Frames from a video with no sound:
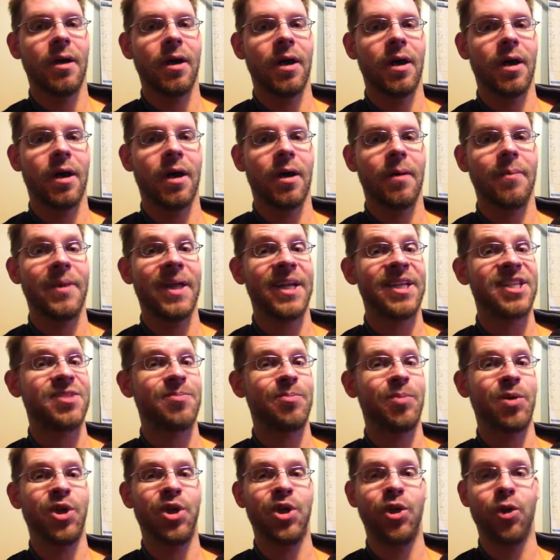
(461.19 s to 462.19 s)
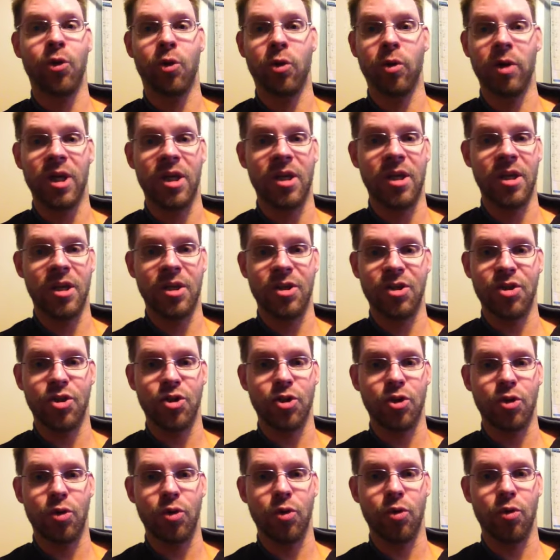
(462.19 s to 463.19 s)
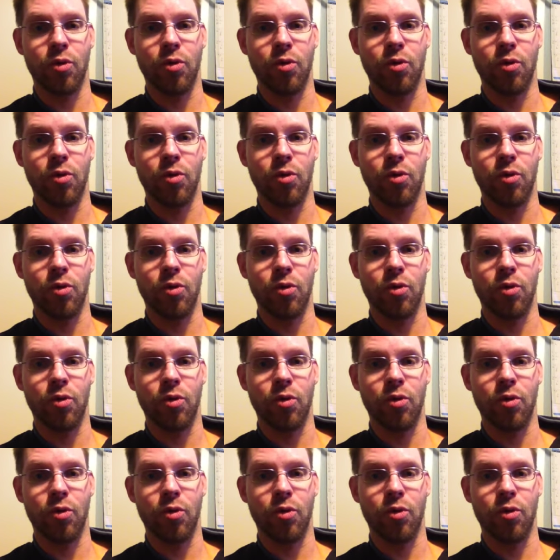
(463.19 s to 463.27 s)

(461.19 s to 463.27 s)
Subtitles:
That's purely to